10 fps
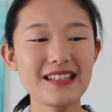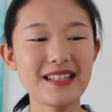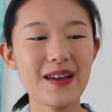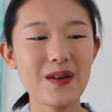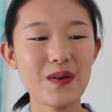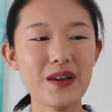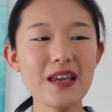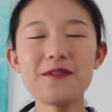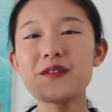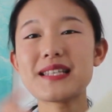So
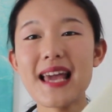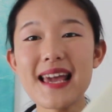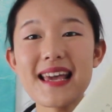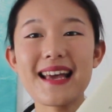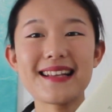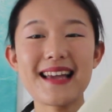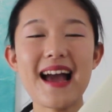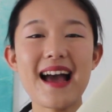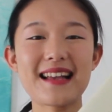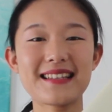if you take it
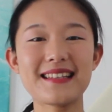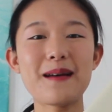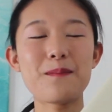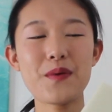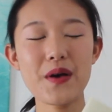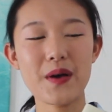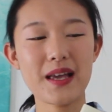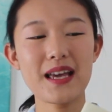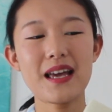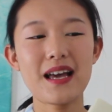as a
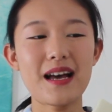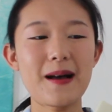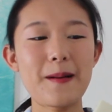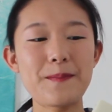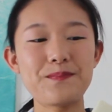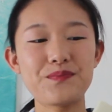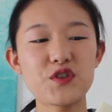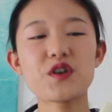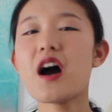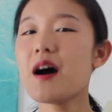book
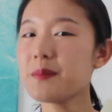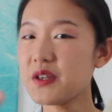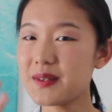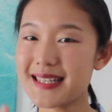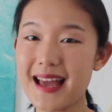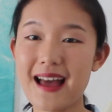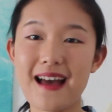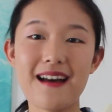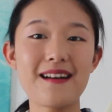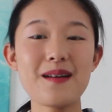to calm you
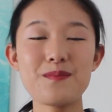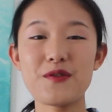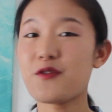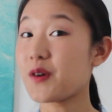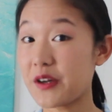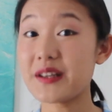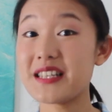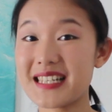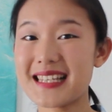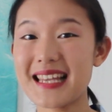down before going
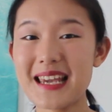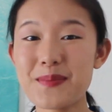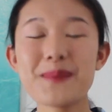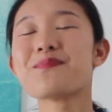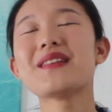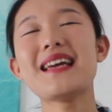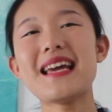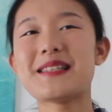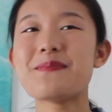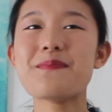to sleep,
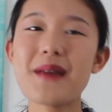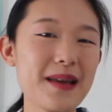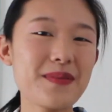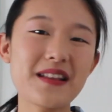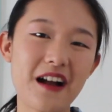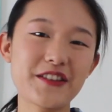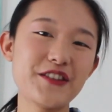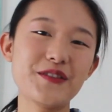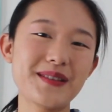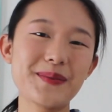it's maybe not
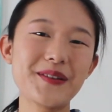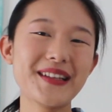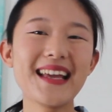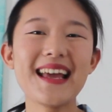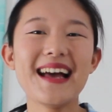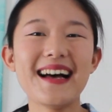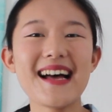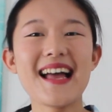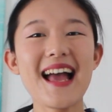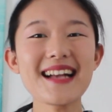suitable.
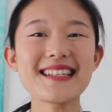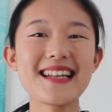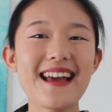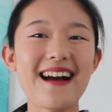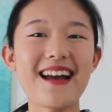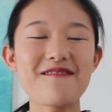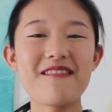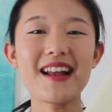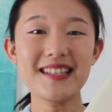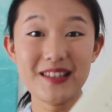Actually, I
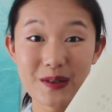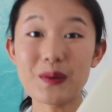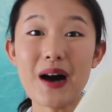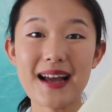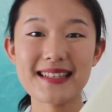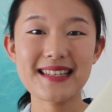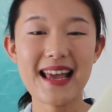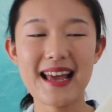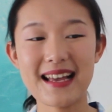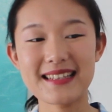read it twice
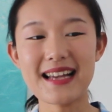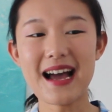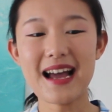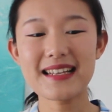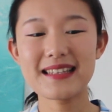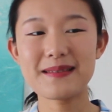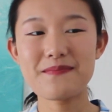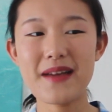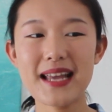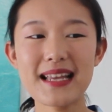and I
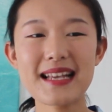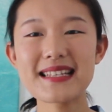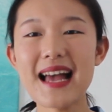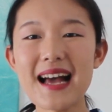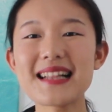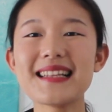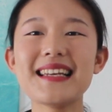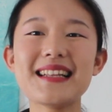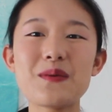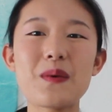made
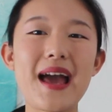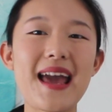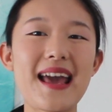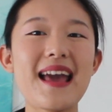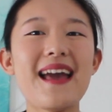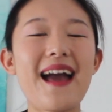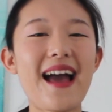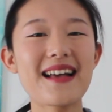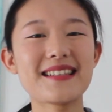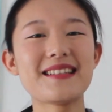exactly the way
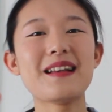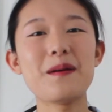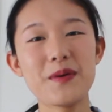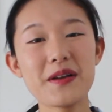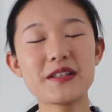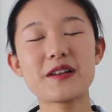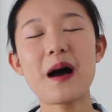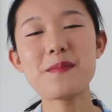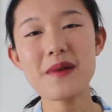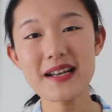as a book to
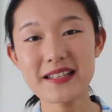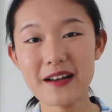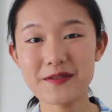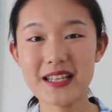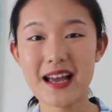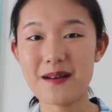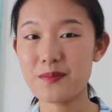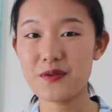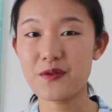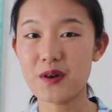calm myself down
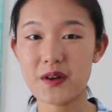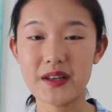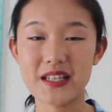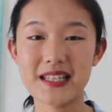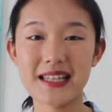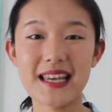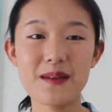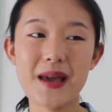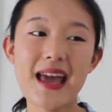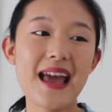before going to
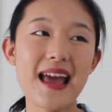sleep.